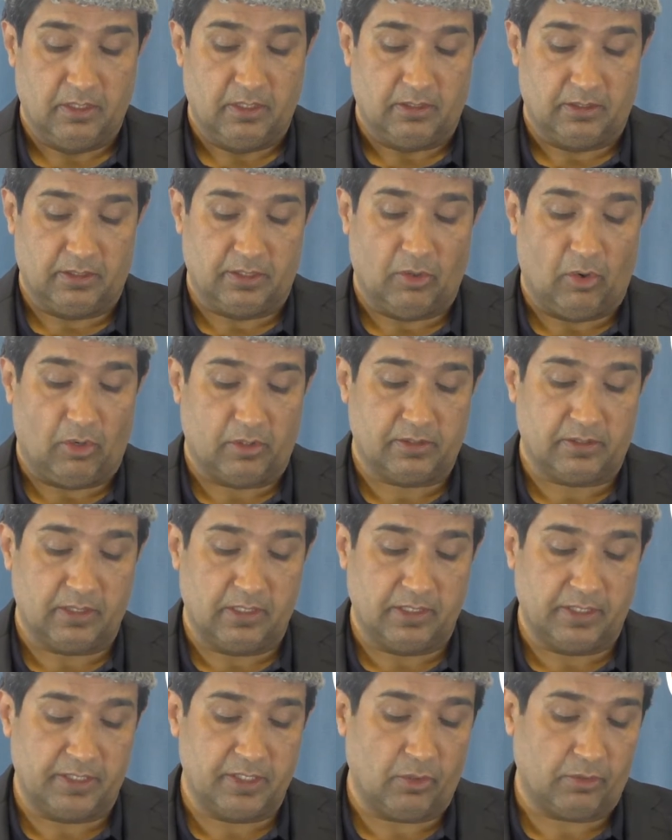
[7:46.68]
the
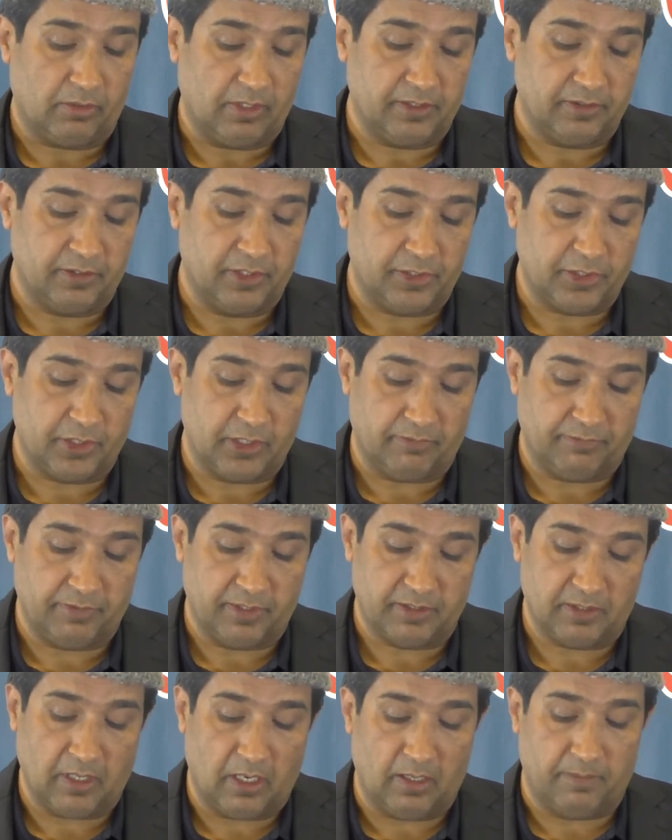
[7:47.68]
auxiliary organization of
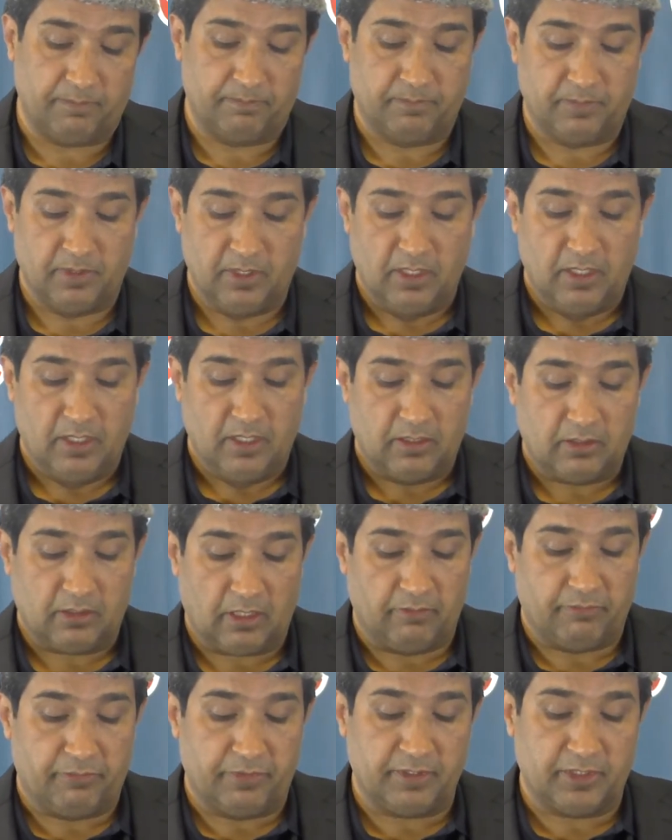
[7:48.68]
Nizam,
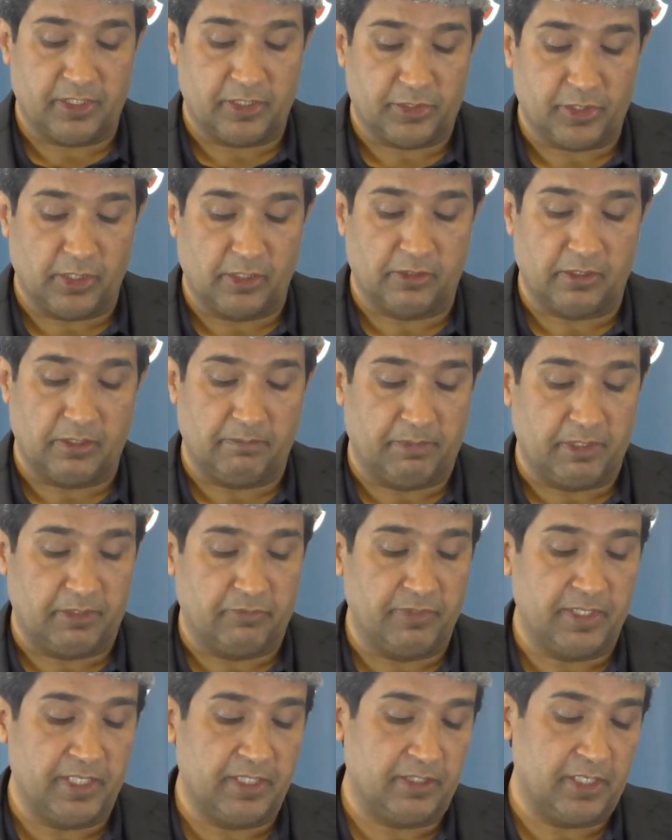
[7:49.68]
covering the children
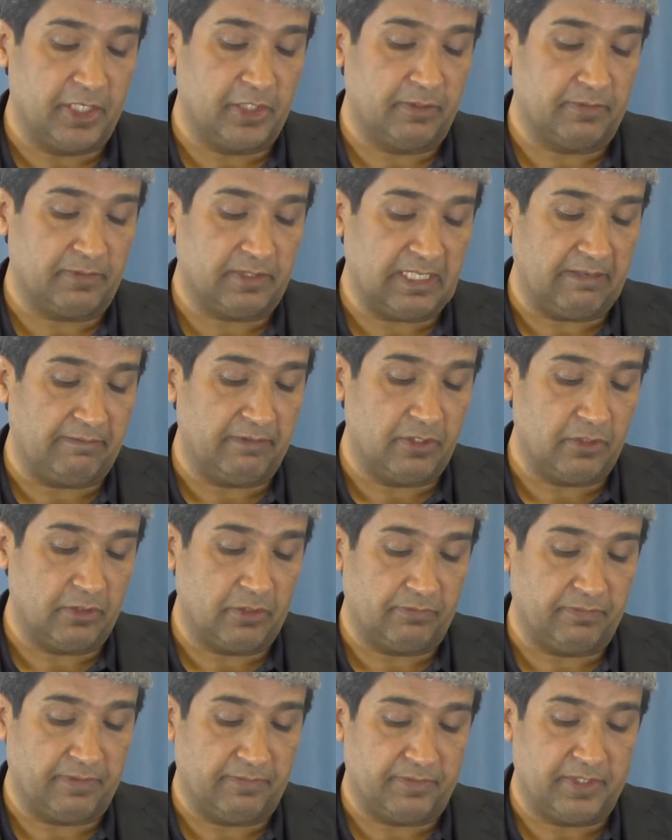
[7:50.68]
between the age of 7 to
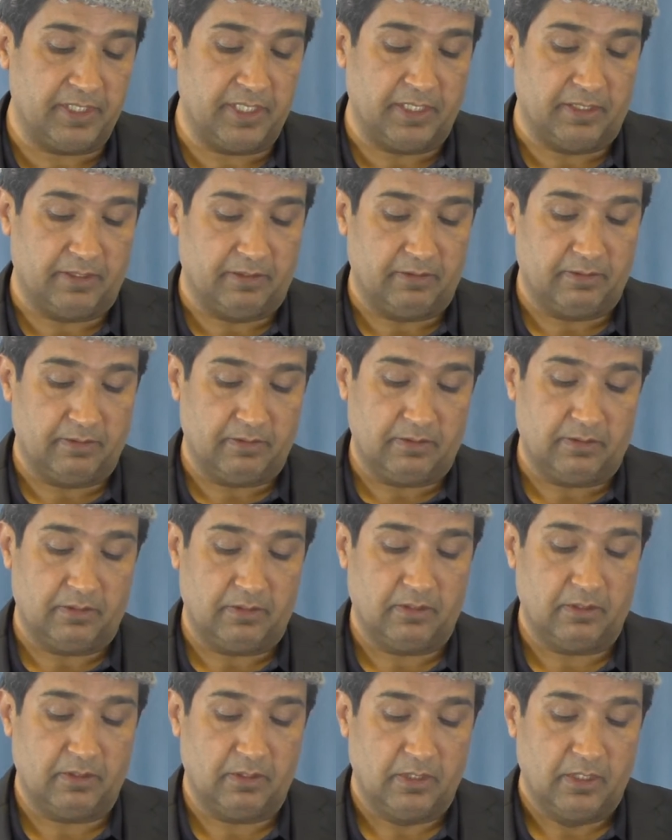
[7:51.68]
15.
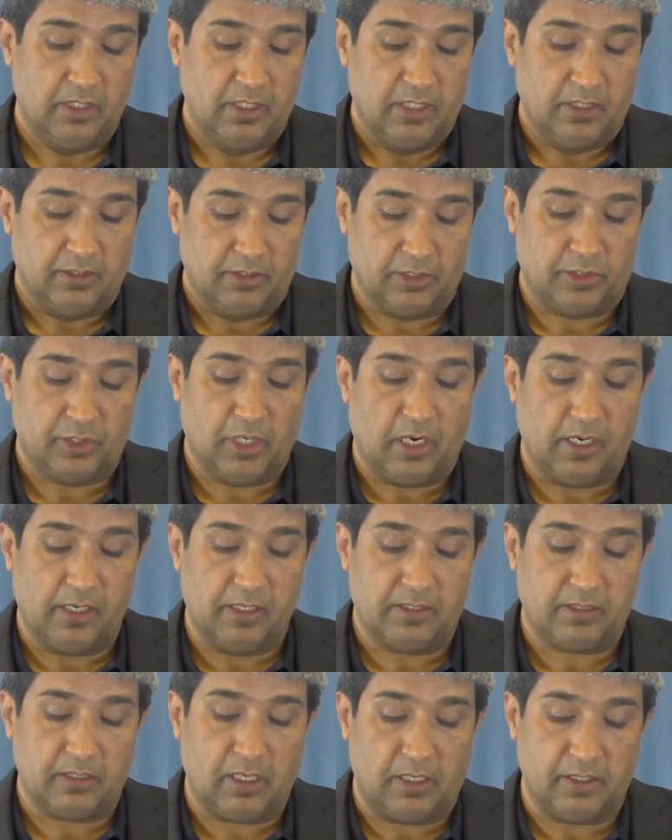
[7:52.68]
The child
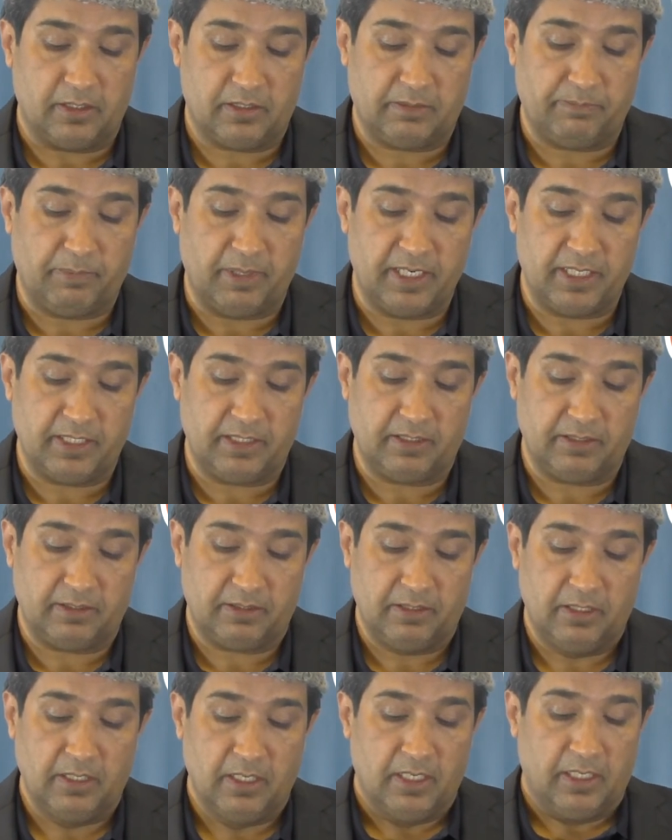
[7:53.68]
starts paying
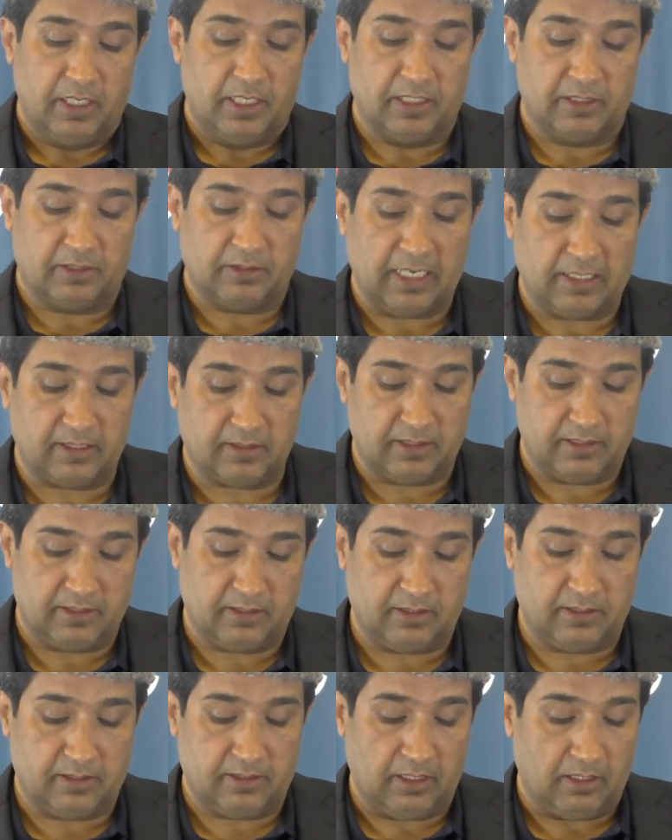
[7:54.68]
his
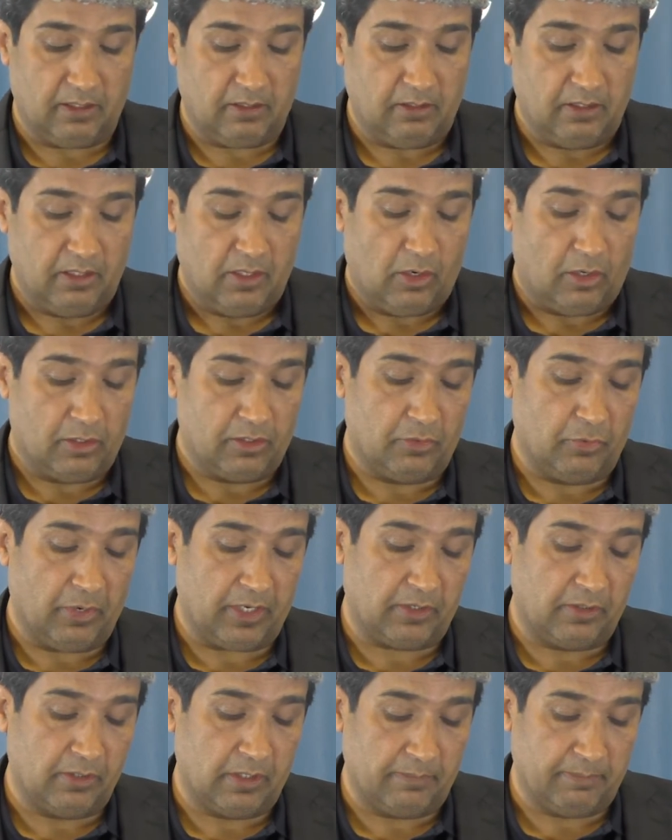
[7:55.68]
taxes on a
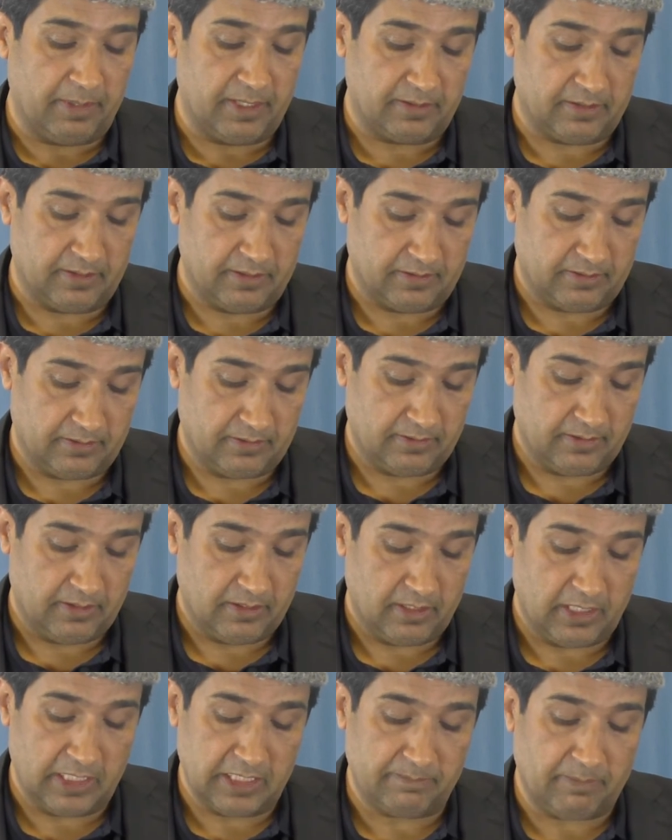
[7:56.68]
regular basis,
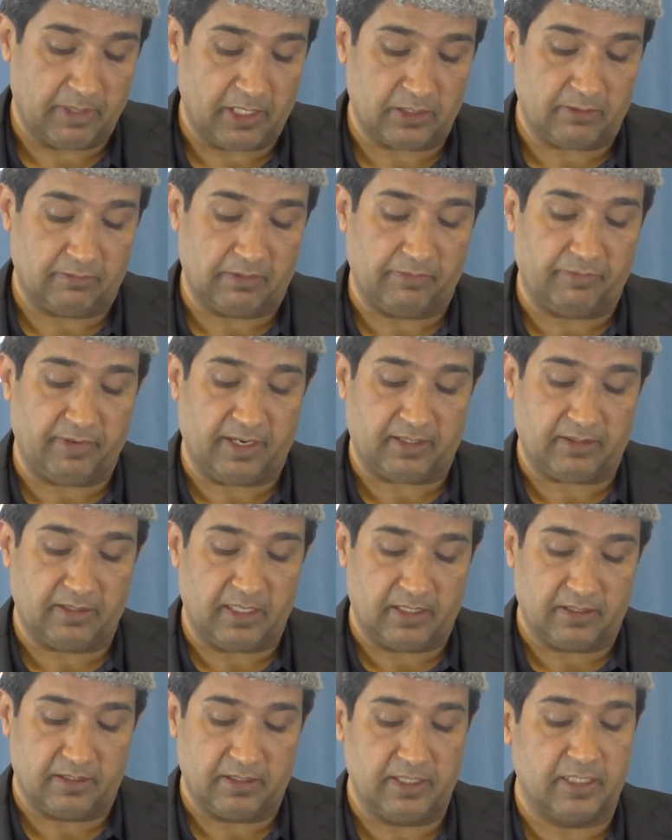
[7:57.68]
in spite of the fact
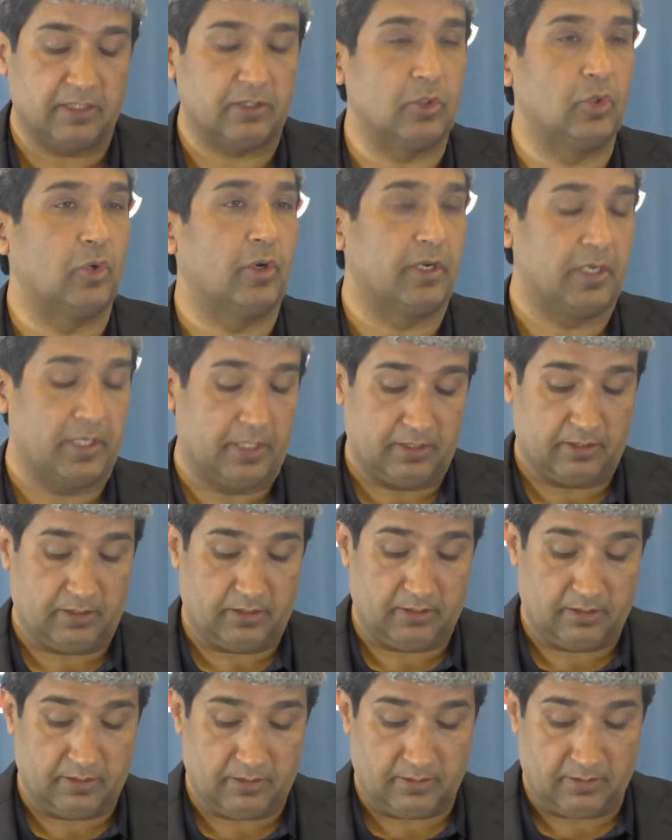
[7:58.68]
that he has no
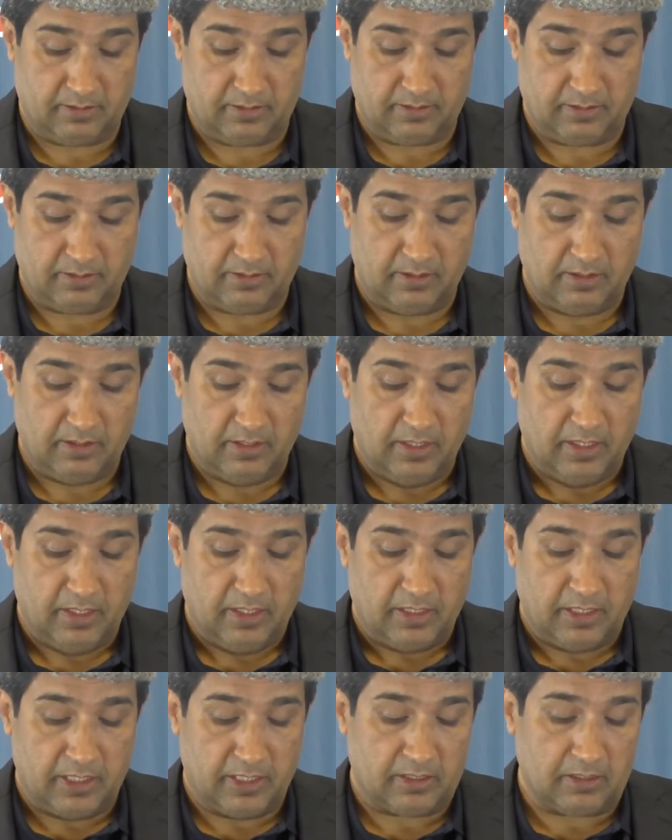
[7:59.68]
earnings.
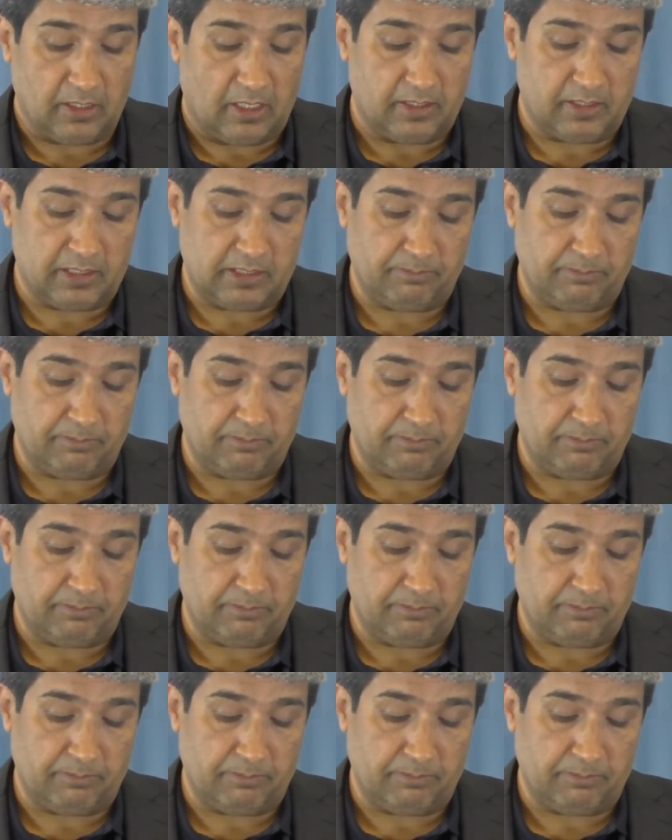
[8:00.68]
He starts